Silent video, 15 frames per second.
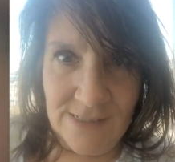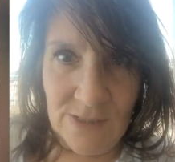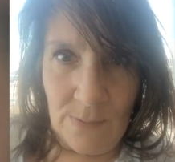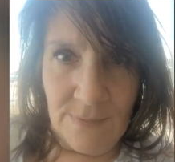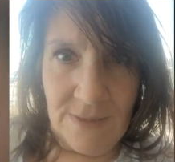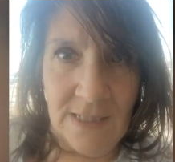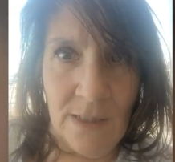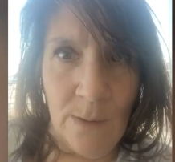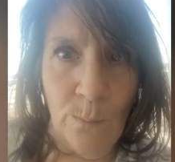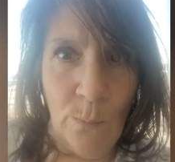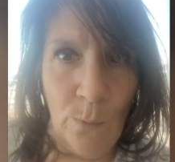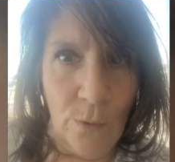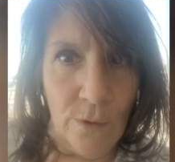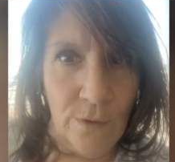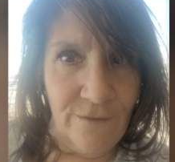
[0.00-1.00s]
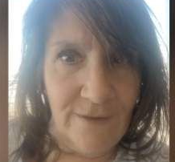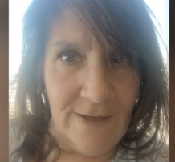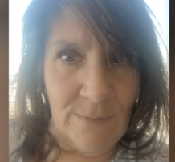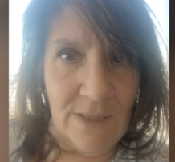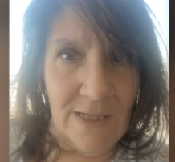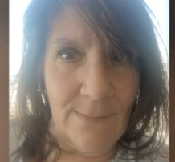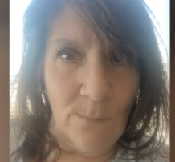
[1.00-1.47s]
So I'm getting more, I'm
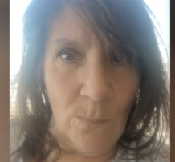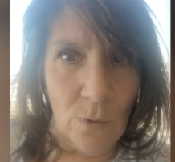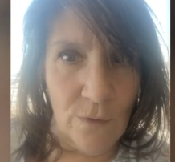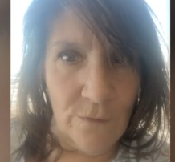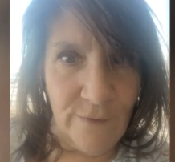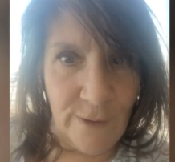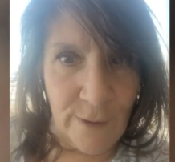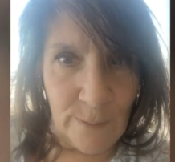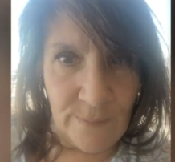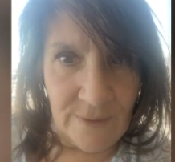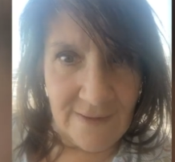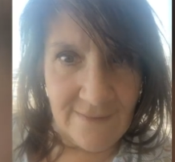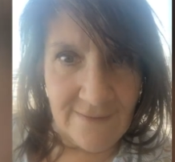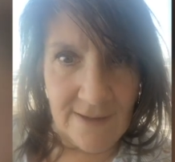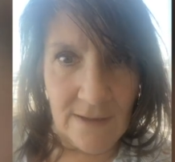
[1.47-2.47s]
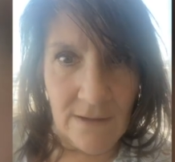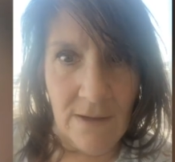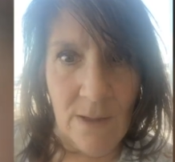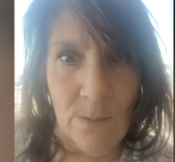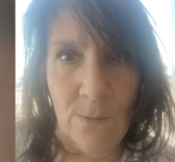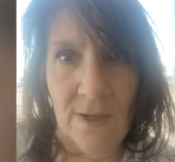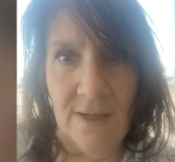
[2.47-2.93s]
going to get more therapy there.
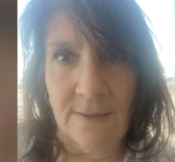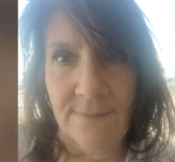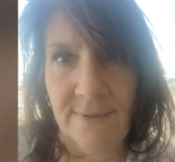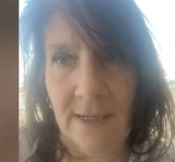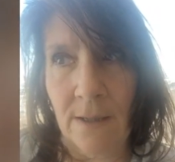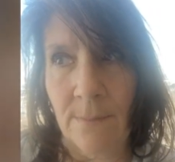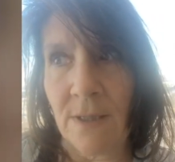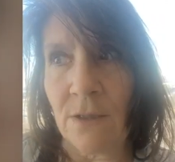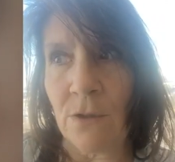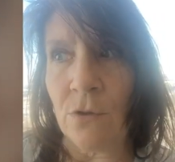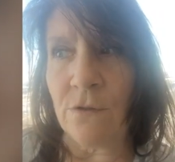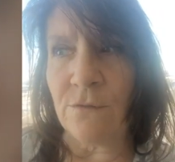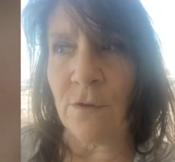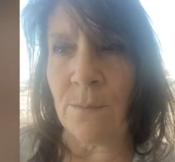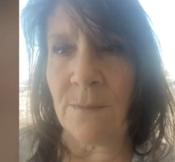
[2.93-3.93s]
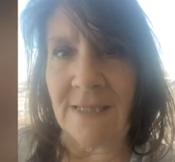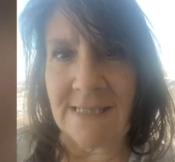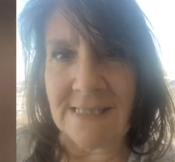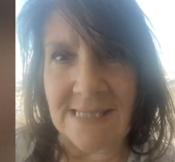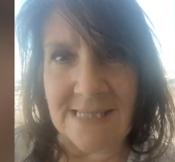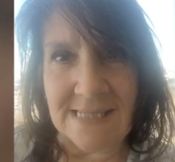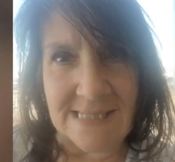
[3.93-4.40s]
And while I'm there, I'm going to look for a
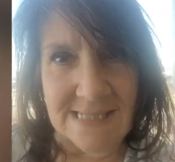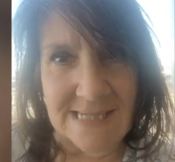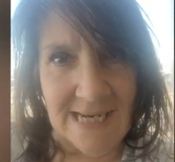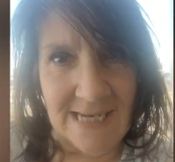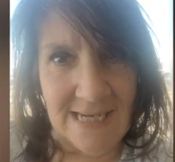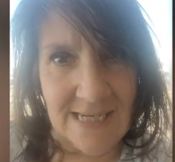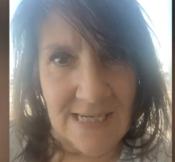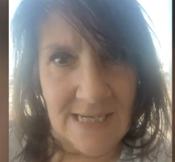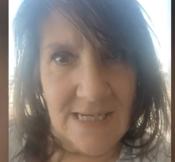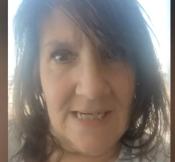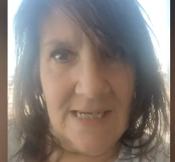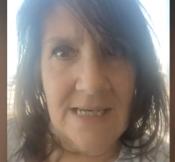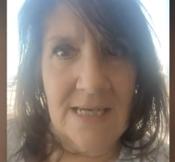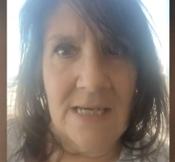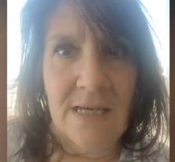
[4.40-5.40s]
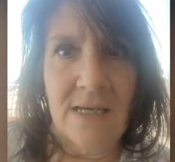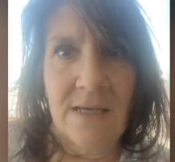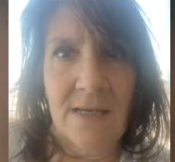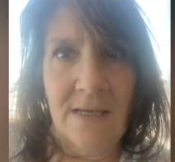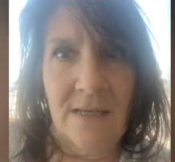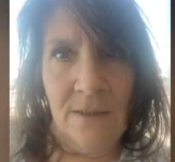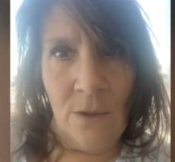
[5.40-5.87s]
place to stay
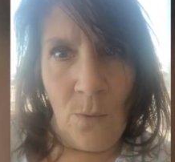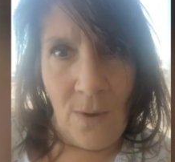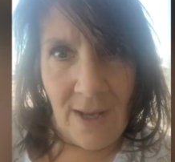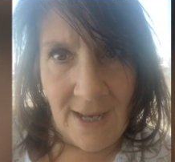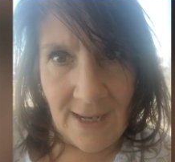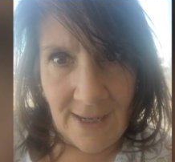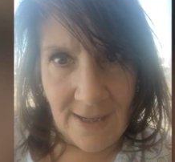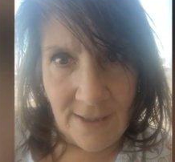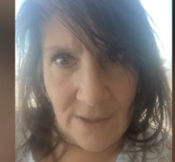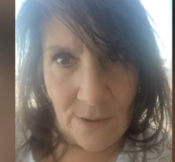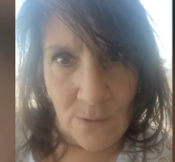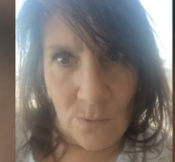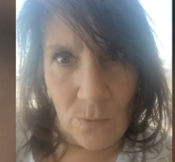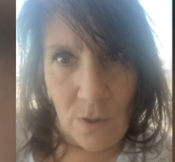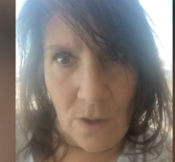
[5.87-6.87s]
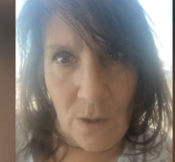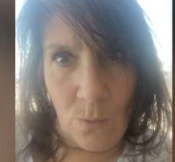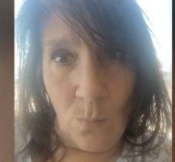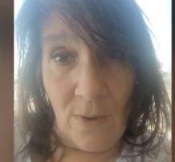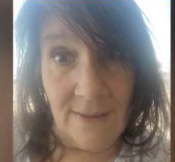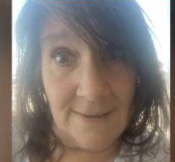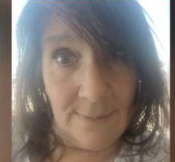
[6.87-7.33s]
in Ohio
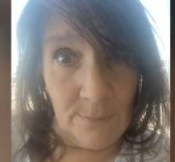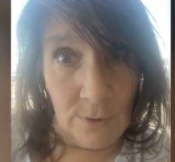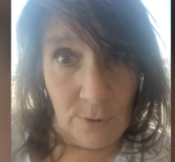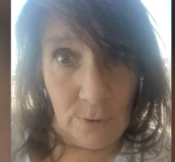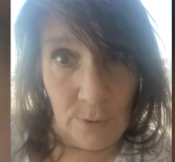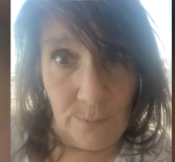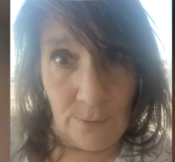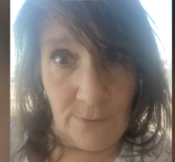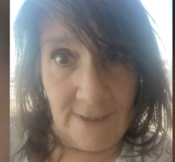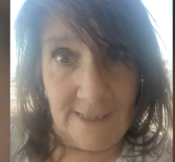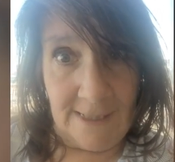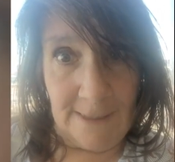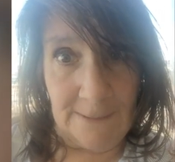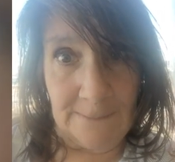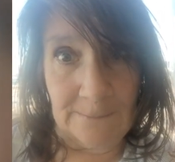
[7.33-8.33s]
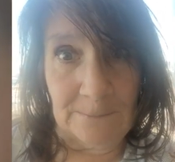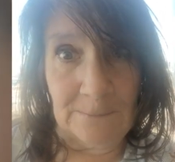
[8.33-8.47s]
while I'm recuperating.